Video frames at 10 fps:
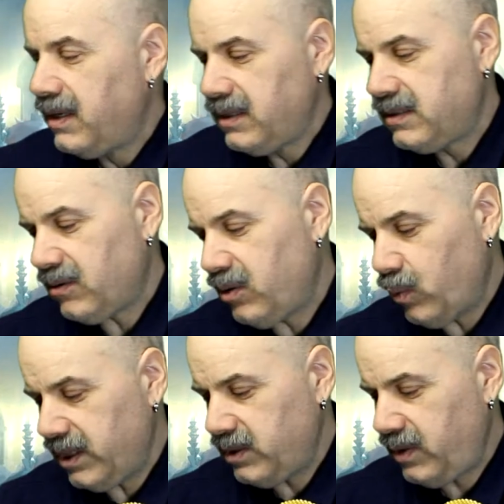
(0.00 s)
So the
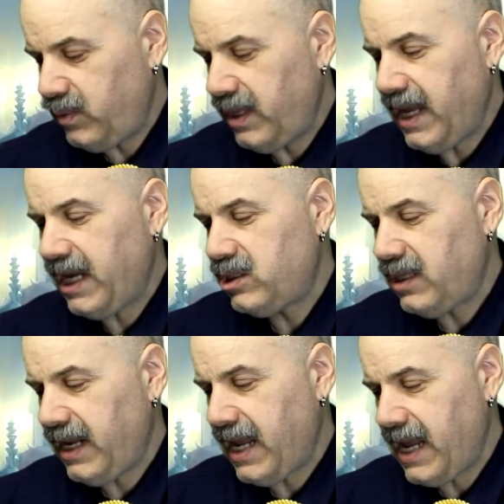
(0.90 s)
ones that
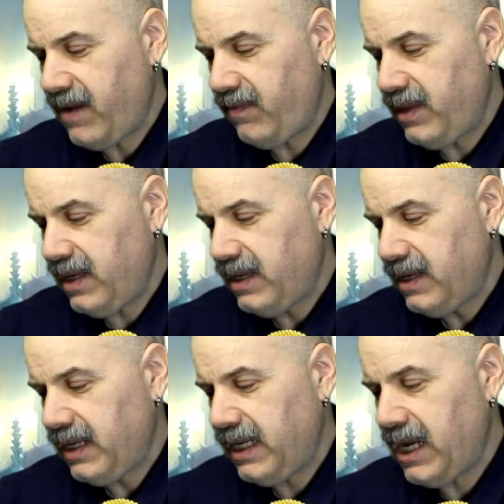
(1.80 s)
actually have the
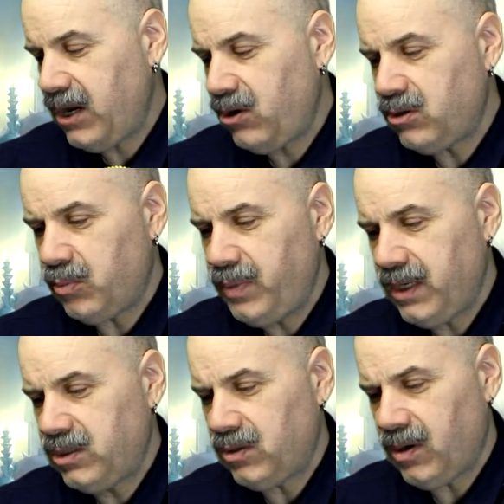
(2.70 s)
character
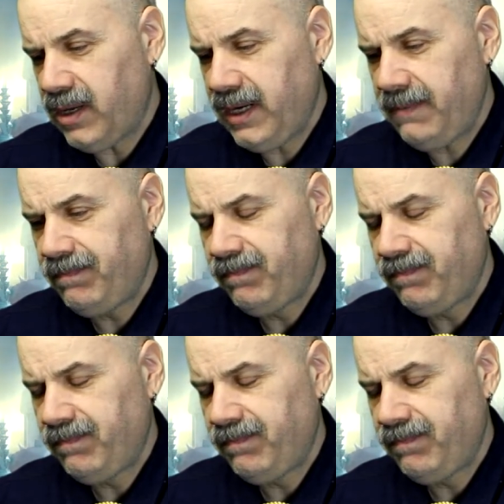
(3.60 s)
picture on it